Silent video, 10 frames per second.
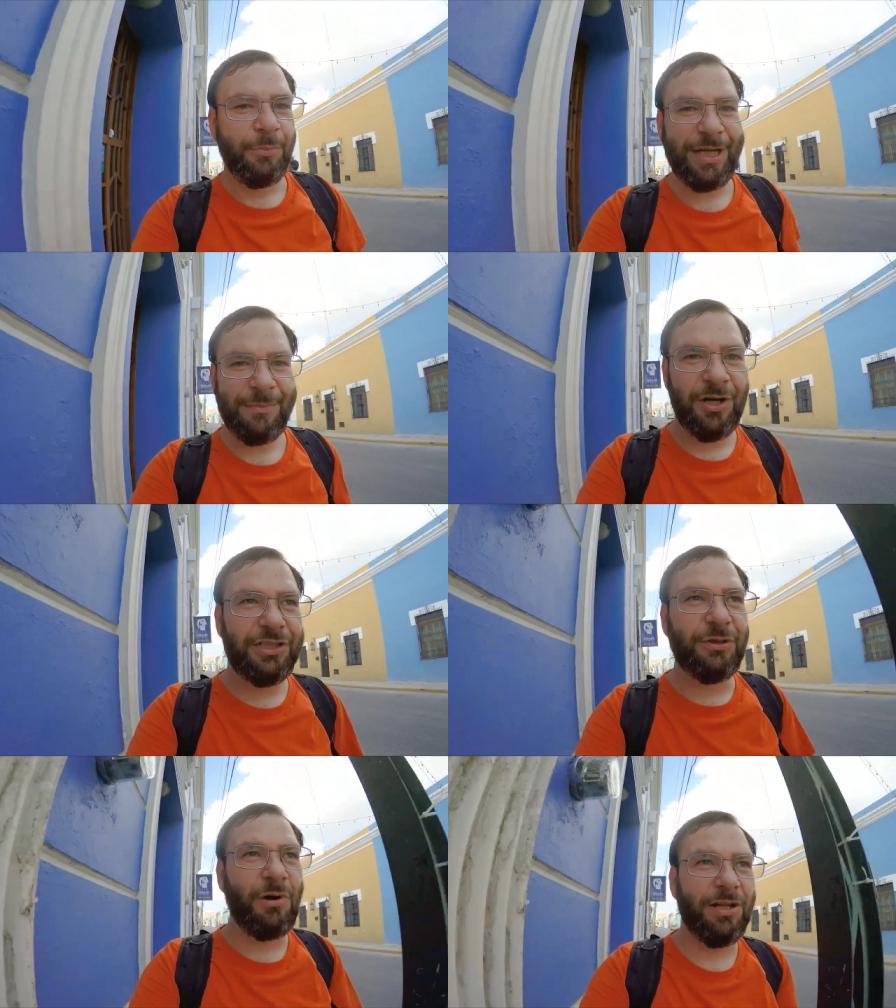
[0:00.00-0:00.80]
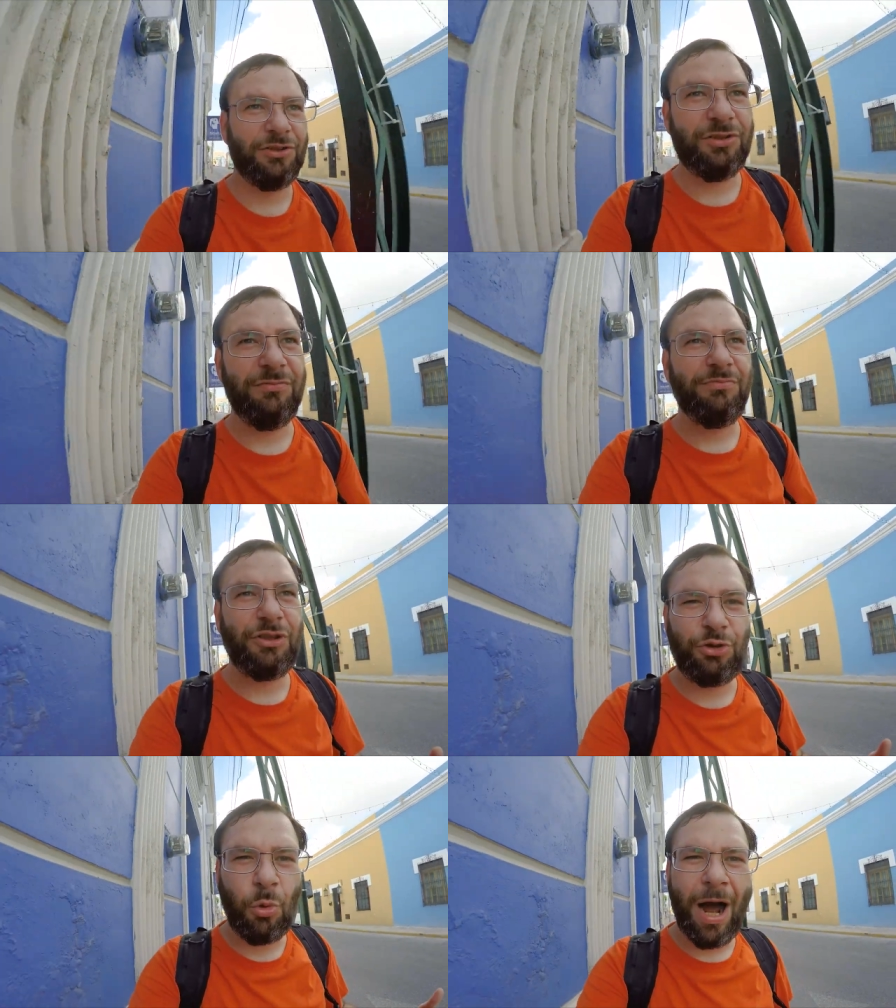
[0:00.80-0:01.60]
Pretty much around
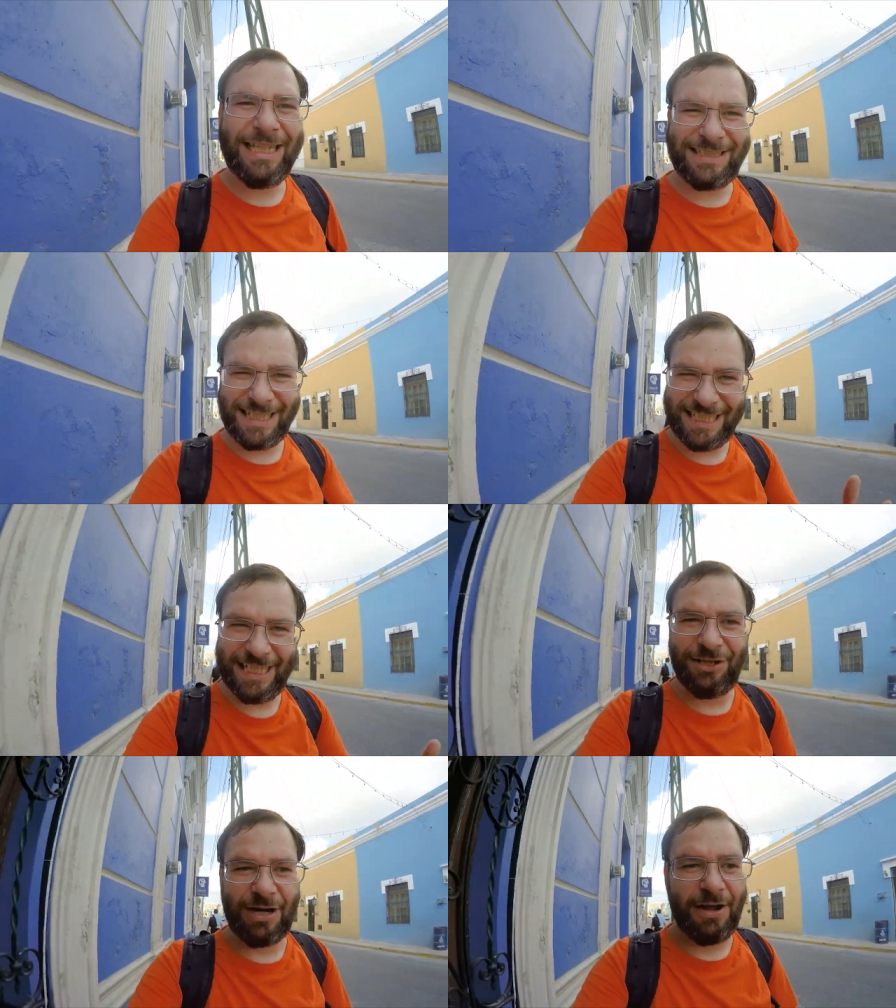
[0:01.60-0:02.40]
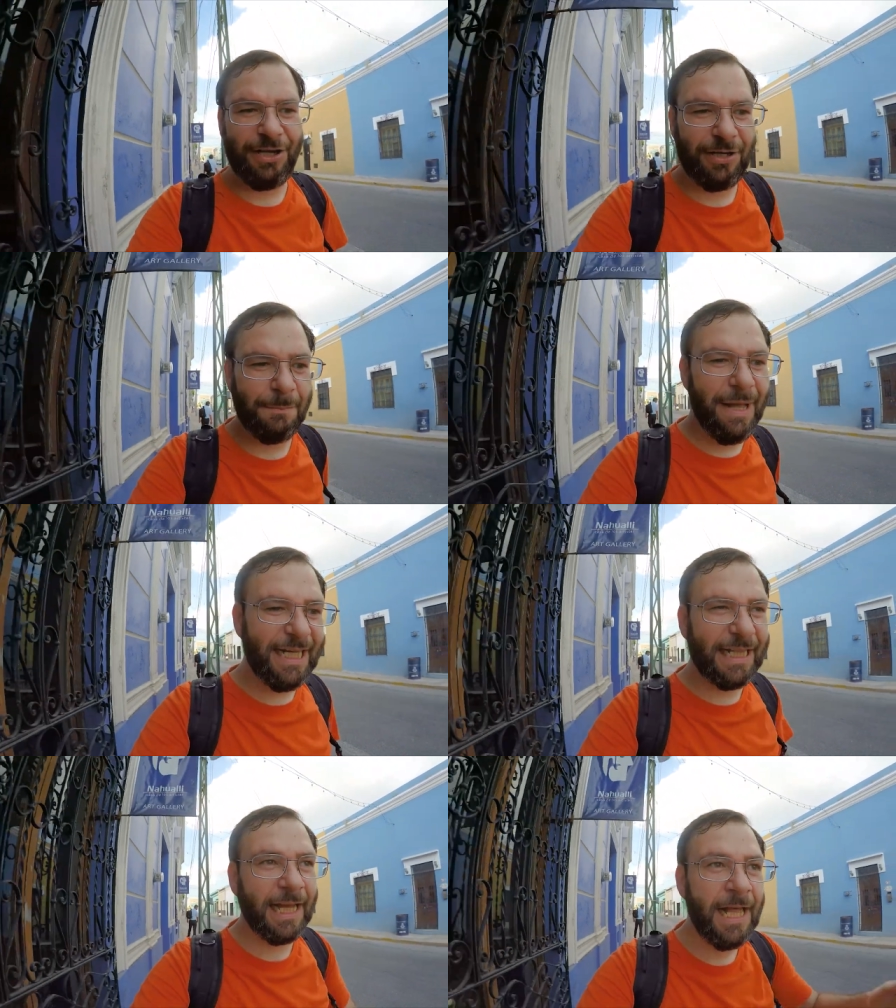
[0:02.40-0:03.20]
twice a year out here in
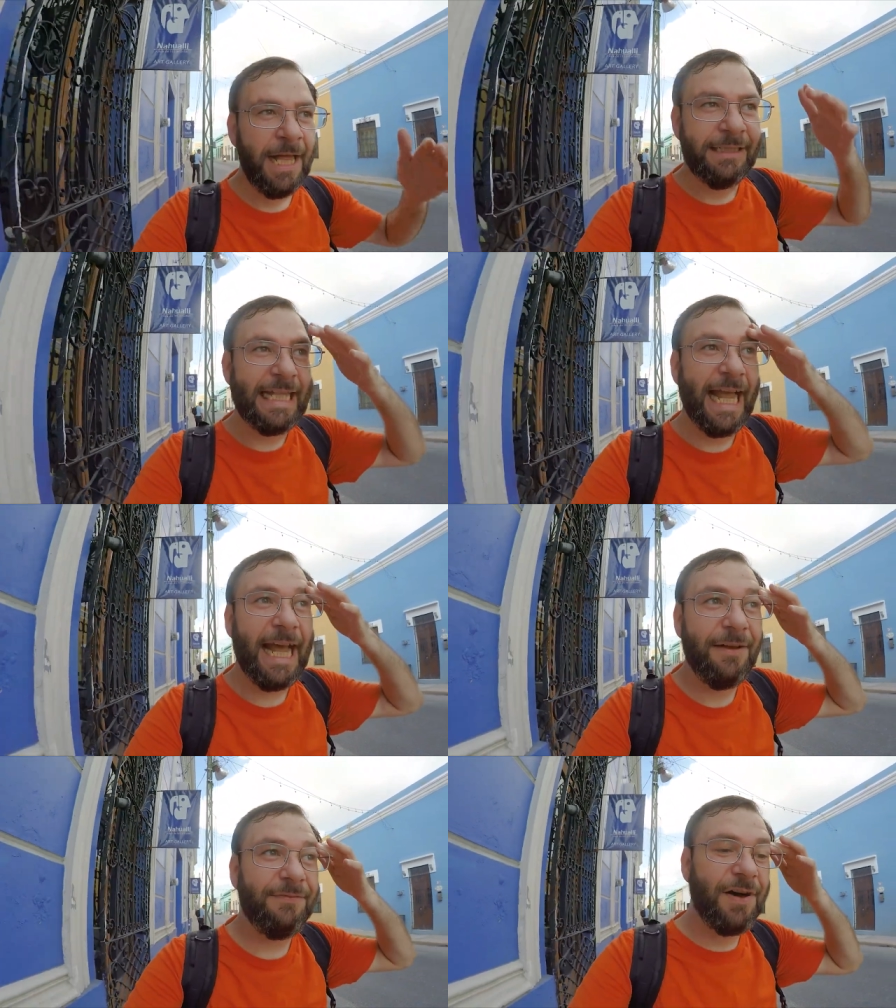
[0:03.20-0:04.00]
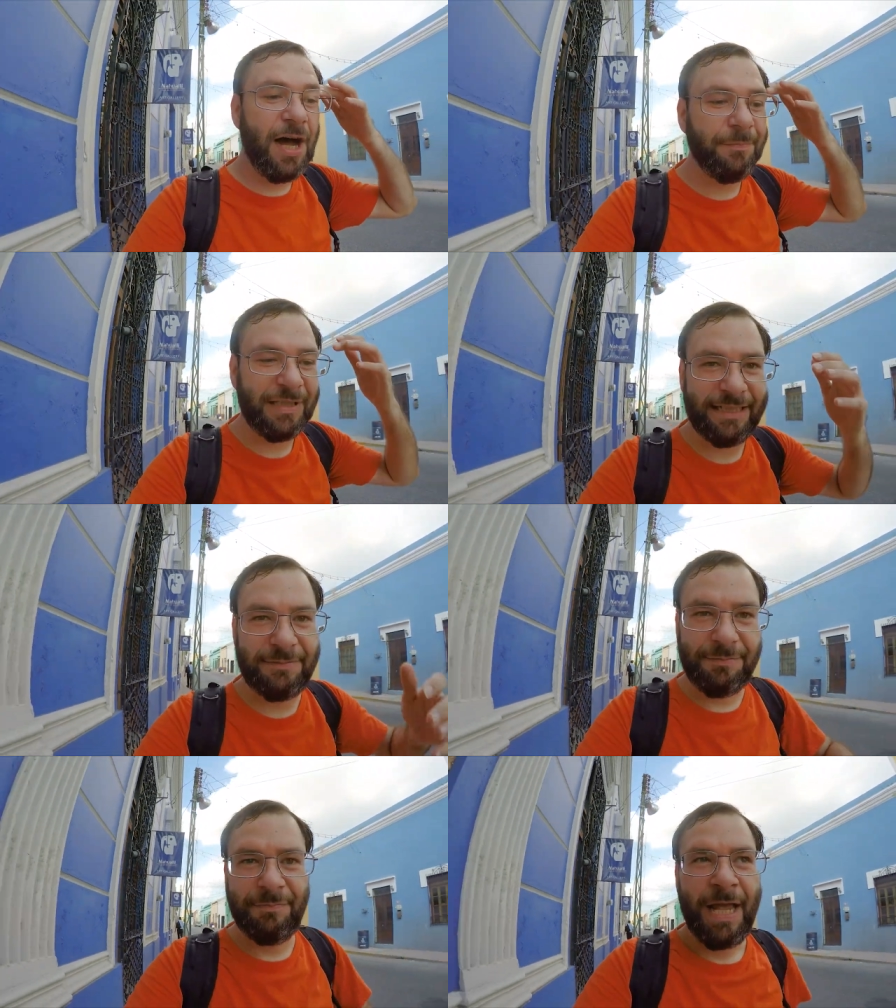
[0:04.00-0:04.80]
Merida, they have um,
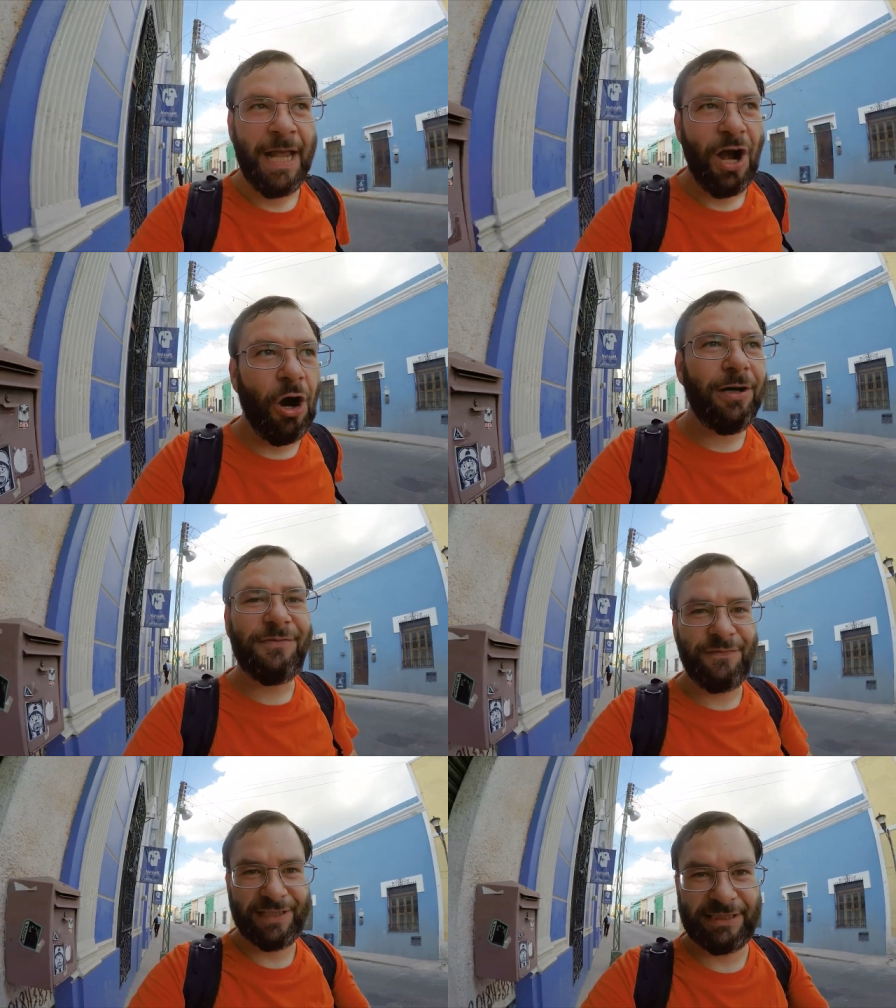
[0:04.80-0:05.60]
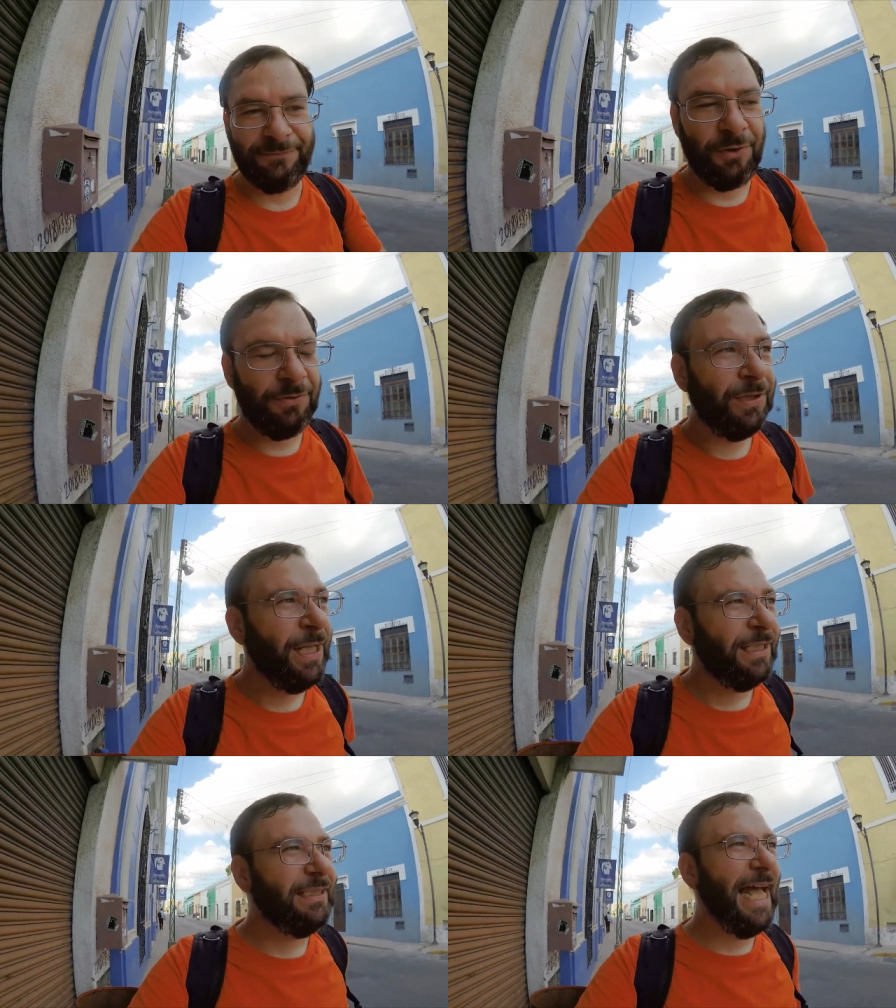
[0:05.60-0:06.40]
this art festival
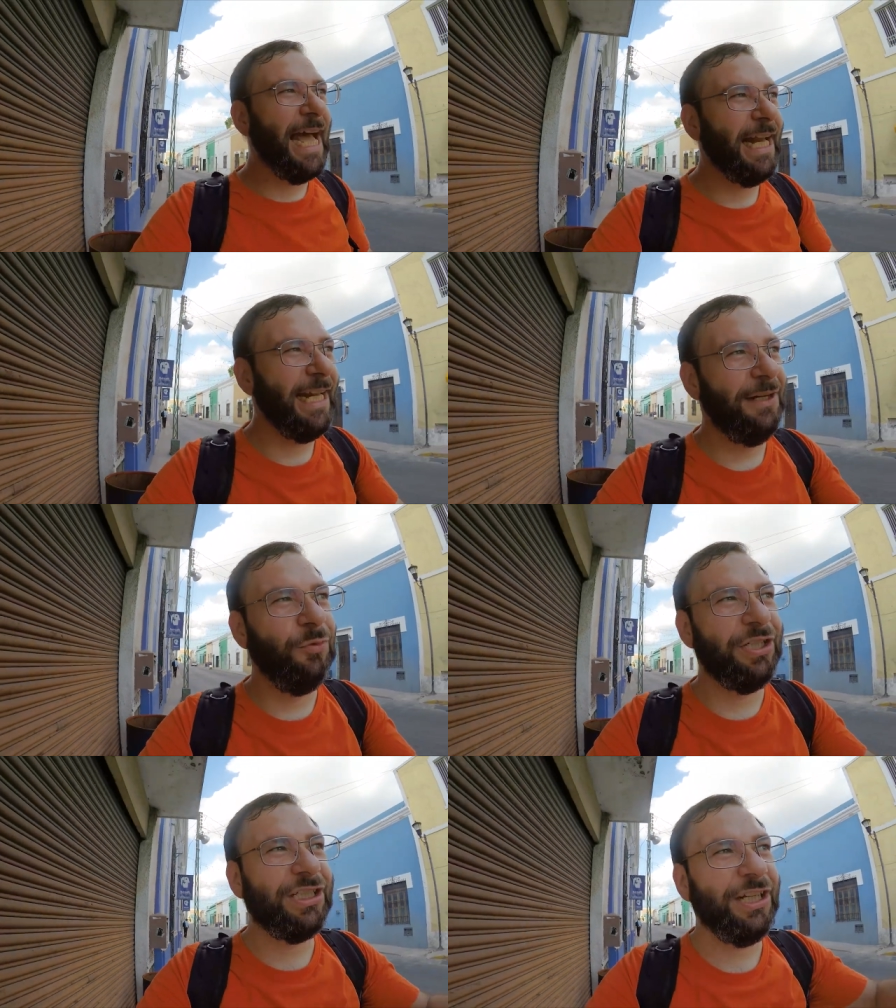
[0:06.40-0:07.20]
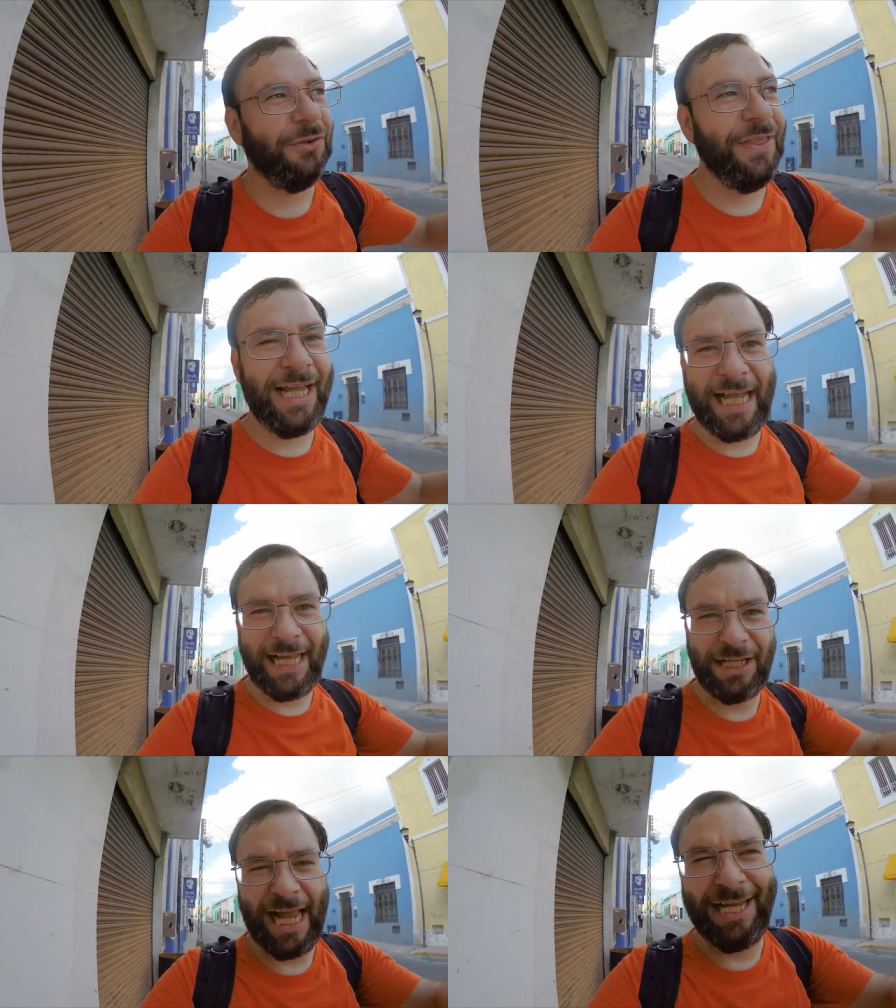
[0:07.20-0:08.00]
that in which, you know, they
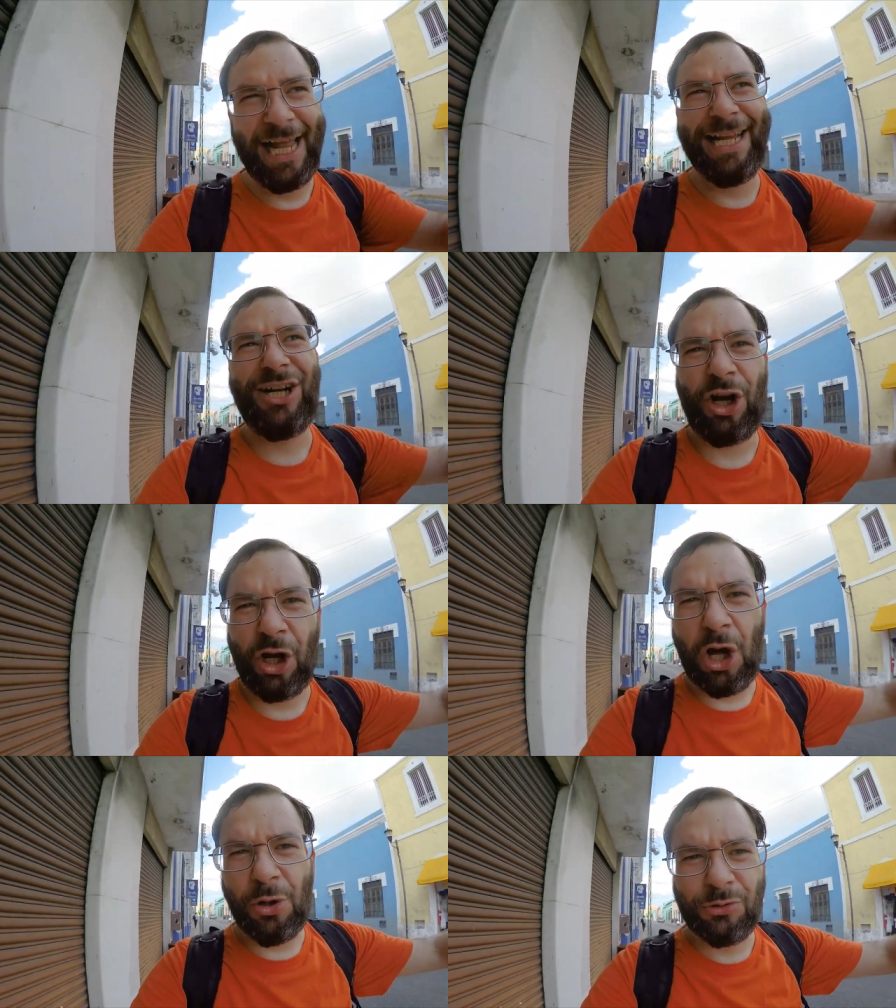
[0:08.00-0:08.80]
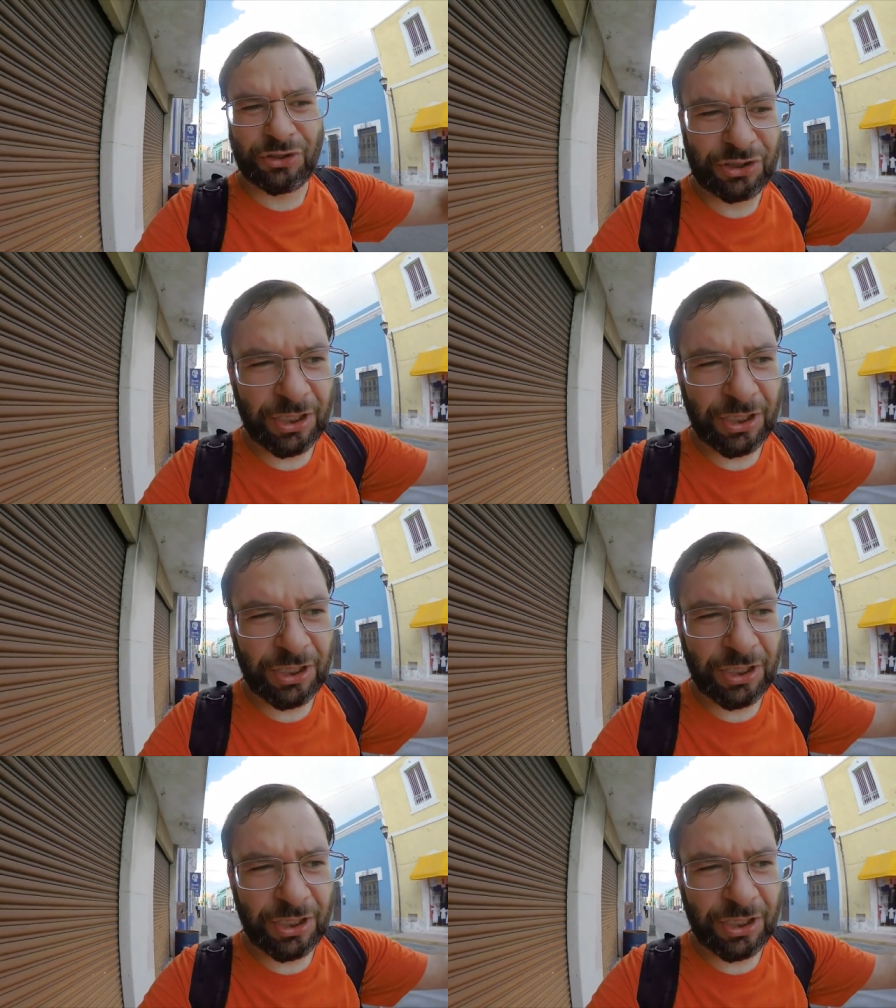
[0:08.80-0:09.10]
enclose